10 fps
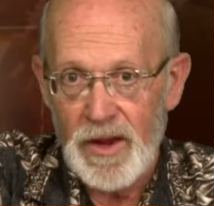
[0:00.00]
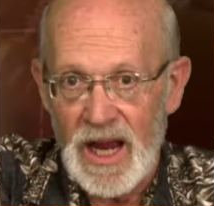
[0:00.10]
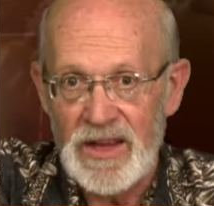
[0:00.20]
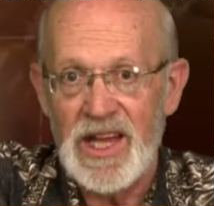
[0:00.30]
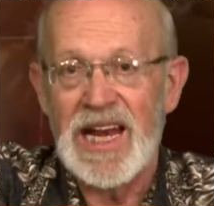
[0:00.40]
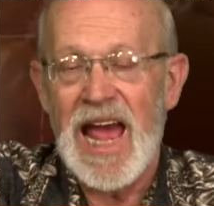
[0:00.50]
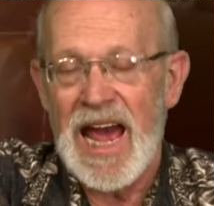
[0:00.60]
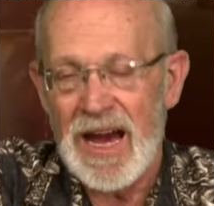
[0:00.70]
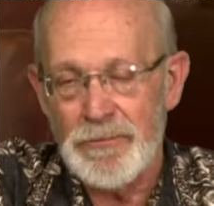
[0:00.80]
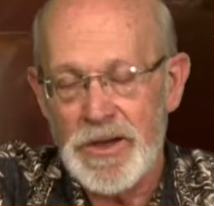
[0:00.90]
And then
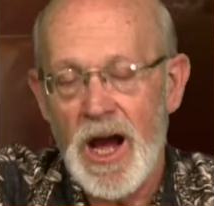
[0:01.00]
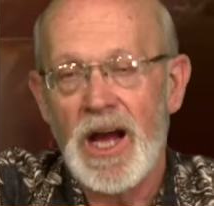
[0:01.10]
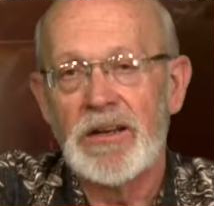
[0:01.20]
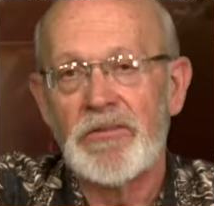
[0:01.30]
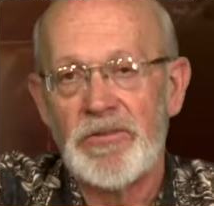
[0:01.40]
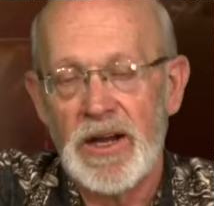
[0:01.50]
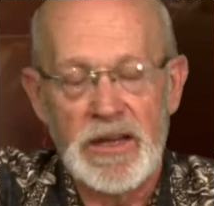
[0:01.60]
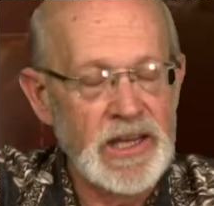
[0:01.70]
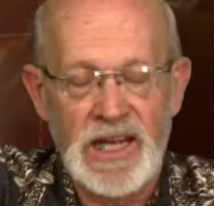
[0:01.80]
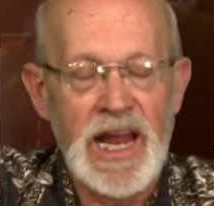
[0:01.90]
Amnon,
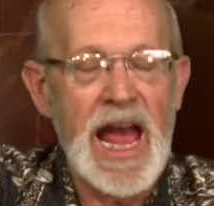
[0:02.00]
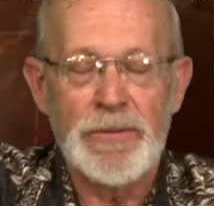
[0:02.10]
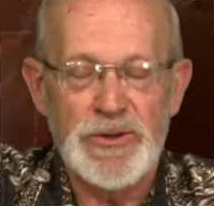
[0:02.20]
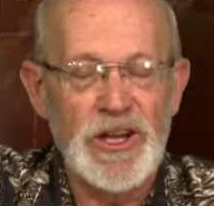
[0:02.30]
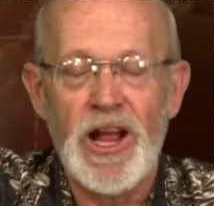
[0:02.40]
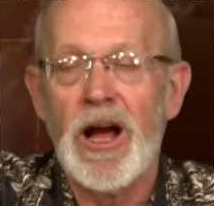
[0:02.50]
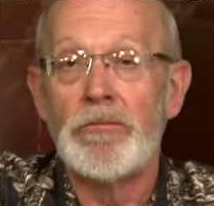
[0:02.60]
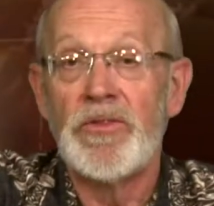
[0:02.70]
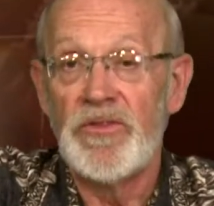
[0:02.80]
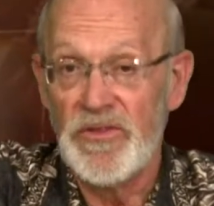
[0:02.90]
then
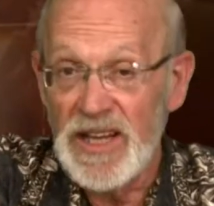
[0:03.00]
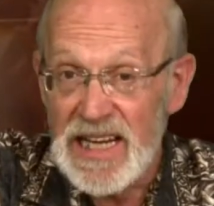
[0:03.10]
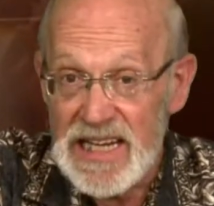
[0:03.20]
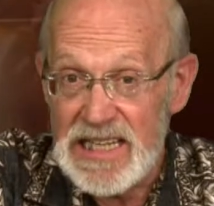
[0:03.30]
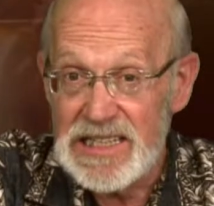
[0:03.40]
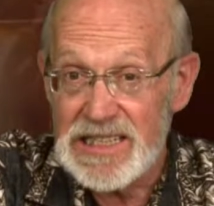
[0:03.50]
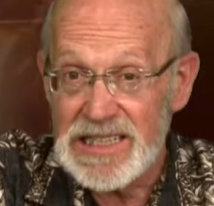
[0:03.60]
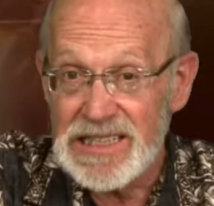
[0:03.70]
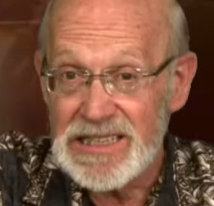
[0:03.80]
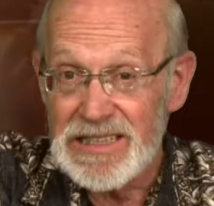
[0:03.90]
Absalom
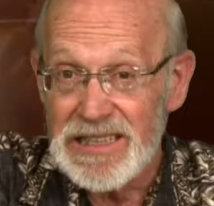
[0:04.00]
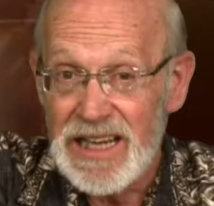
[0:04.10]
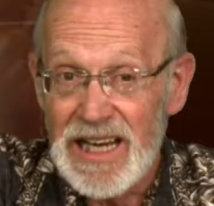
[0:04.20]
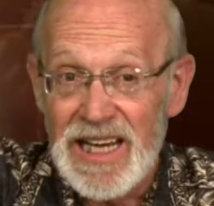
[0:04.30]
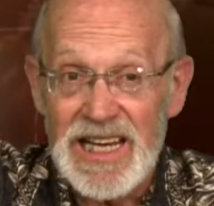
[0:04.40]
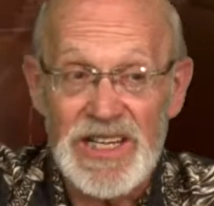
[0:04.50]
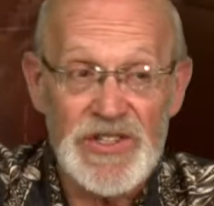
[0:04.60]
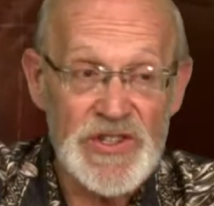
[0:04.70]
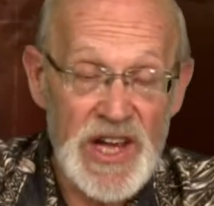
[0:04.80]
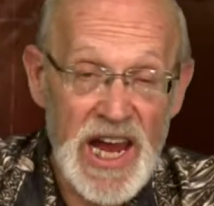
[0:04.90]
flees. He
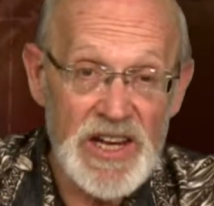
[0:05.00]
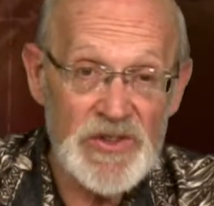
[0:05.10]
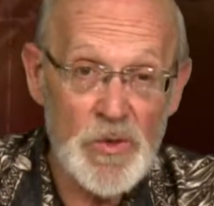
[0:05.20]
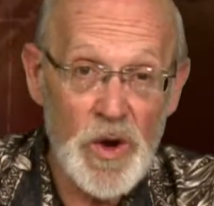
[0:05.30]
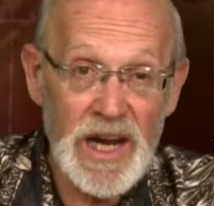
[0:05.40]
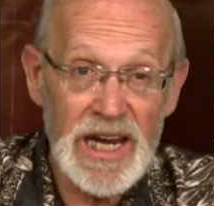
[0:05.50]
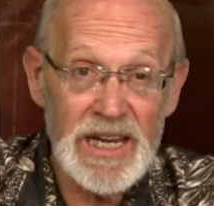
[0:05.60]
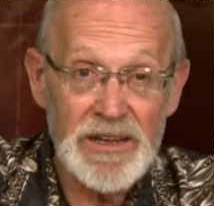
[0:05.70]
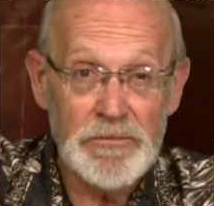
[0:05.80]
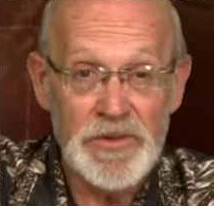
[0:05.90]
stays
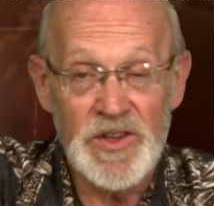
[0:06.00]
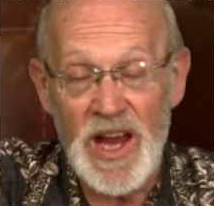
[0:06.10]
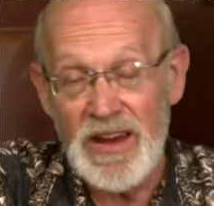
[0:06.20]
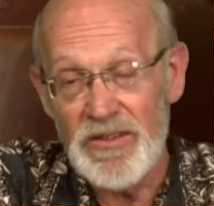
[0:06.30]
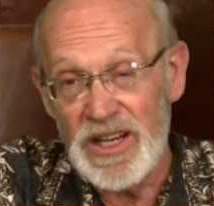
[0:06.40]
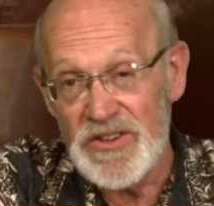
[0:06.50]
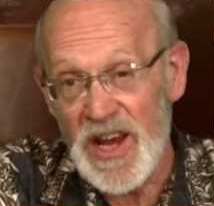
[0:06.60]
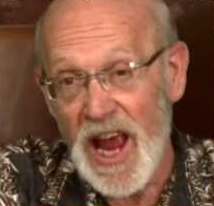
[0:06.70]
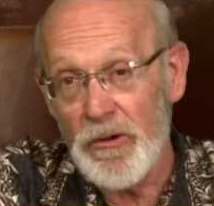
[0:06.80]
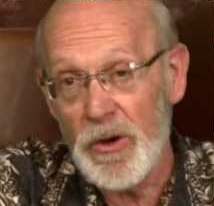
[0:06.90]
away. David is
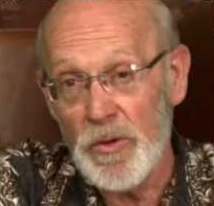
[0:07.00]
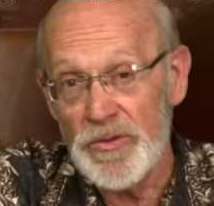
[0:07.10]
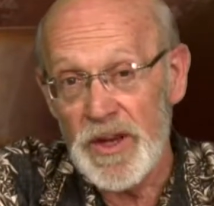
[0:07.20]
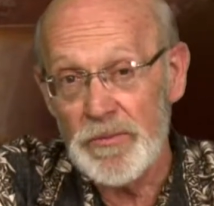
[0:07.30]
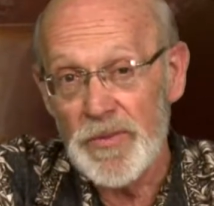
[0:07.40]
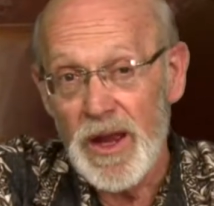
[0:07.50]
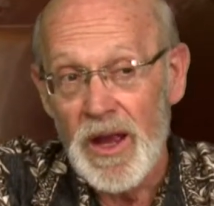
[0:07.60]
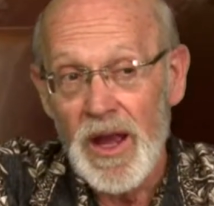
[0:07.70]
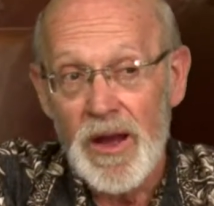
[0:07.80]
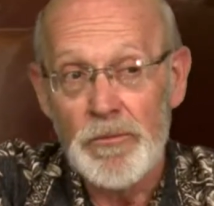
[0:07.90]
angry with him,
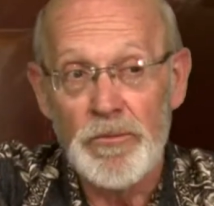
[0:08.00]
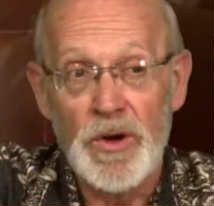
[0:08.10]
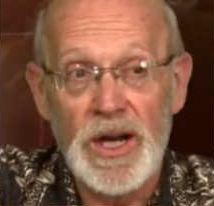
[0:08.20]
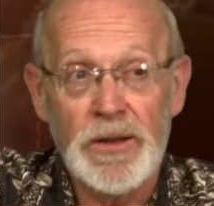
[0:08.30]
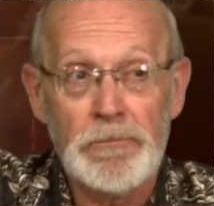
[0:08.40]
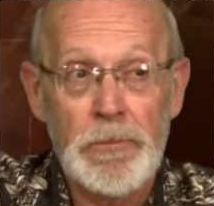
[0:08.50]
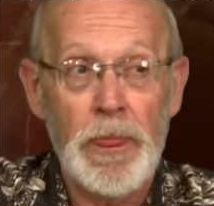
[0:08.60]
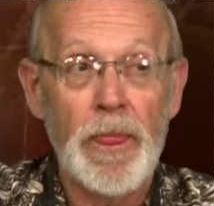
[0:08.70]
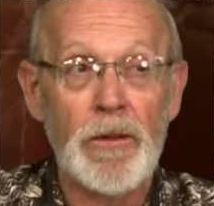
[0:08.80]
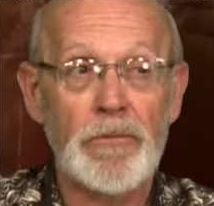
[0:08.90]
but
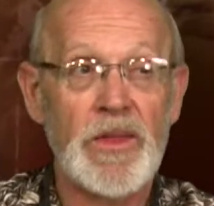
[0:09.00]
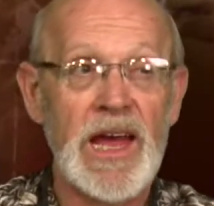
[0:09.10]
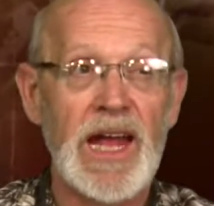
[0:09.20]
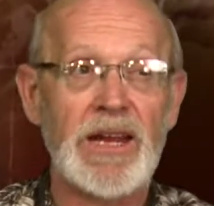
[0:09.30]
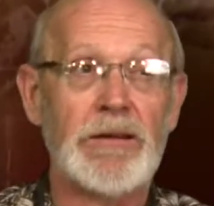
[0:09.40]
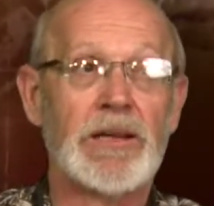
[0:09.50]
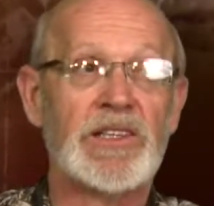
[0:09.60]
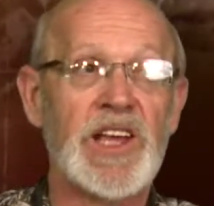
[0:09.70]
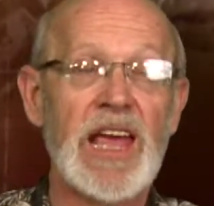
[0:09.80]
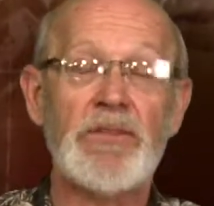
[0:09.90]
then
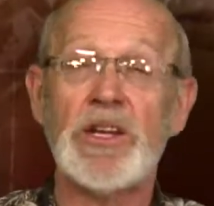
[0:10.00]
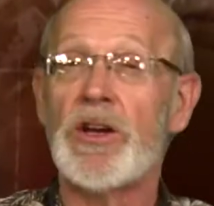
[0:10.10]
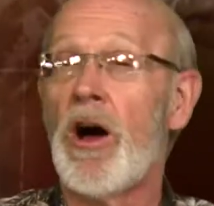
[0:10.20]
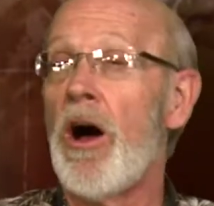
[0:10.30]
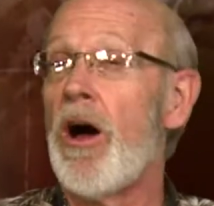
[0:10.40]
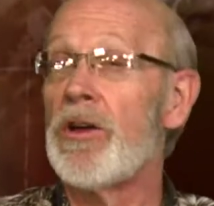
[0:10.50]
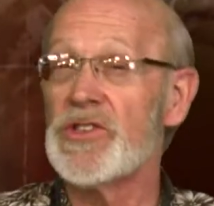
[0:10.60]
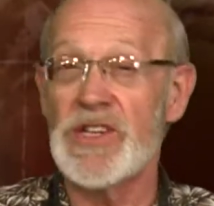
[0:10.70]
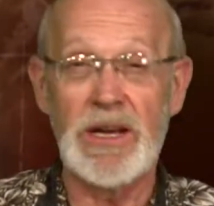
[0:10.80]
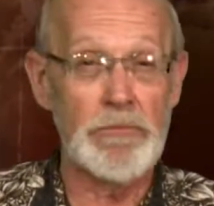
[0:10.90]
David
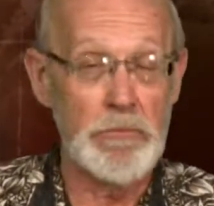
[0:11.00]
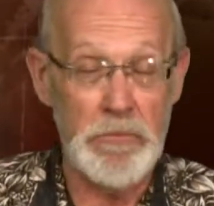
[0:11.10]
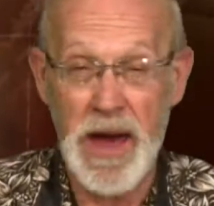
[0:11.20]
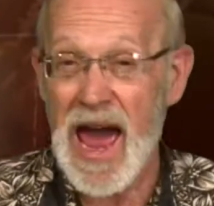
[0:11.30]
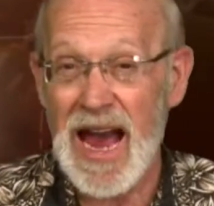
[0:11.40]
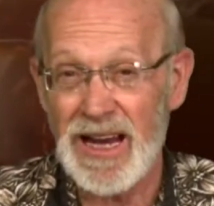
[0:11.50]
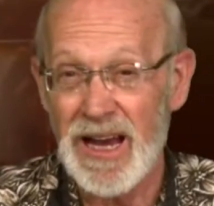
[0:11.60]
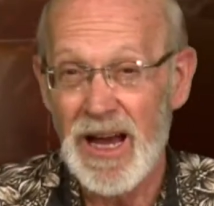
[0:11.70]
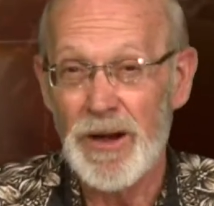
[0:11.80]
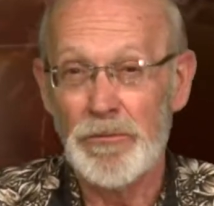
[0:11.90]
calls him back,
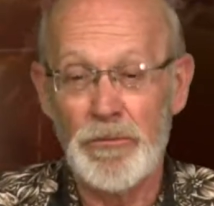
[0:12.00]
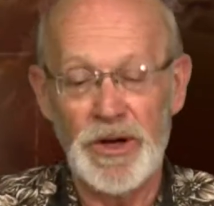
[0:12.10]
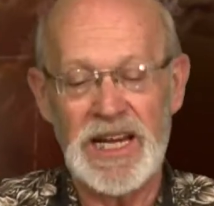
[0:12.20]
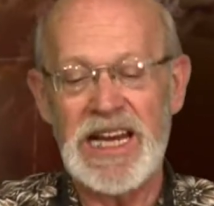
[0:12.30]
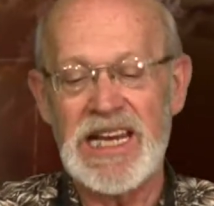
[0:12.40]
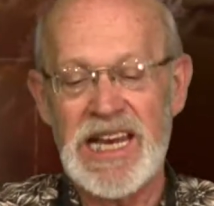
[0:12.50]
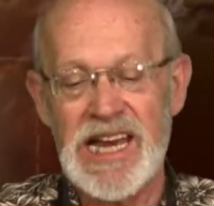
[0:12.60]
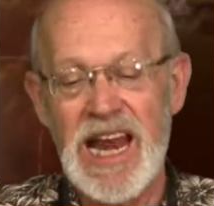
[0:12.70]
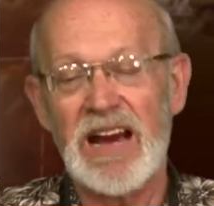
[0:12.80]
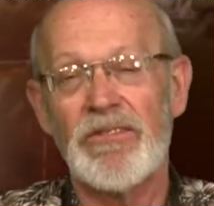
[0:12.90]
but he
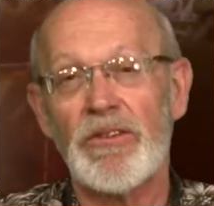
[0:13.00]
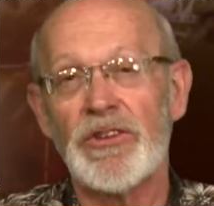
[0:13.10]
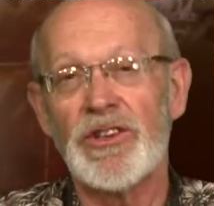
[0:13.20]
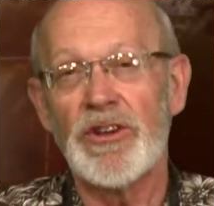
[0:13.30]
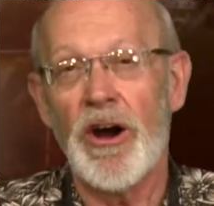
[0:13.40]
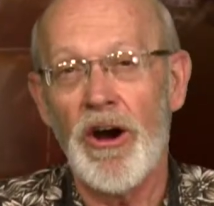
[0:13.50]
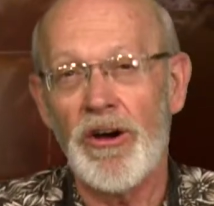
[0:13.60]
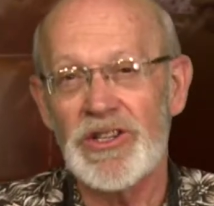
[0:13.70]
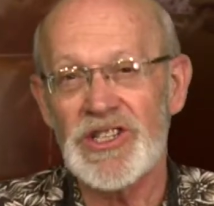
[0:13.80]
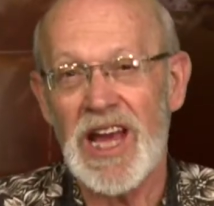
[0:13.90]
never
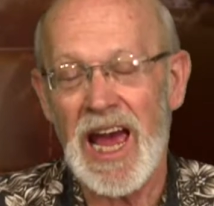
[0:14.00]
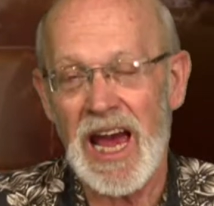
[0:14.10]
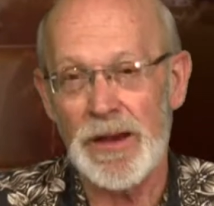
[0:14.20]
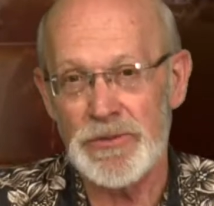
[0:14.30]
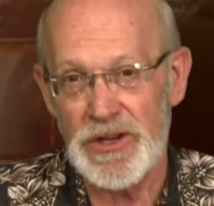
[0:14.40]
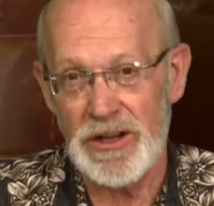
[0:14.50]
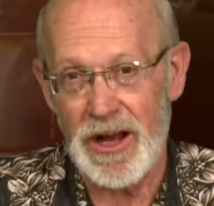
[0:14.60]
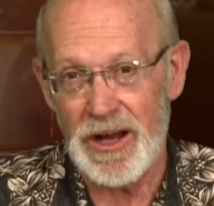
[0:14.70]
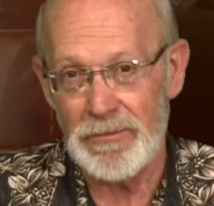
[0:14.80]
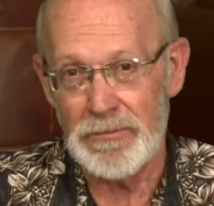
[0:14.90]
talks to Absalom.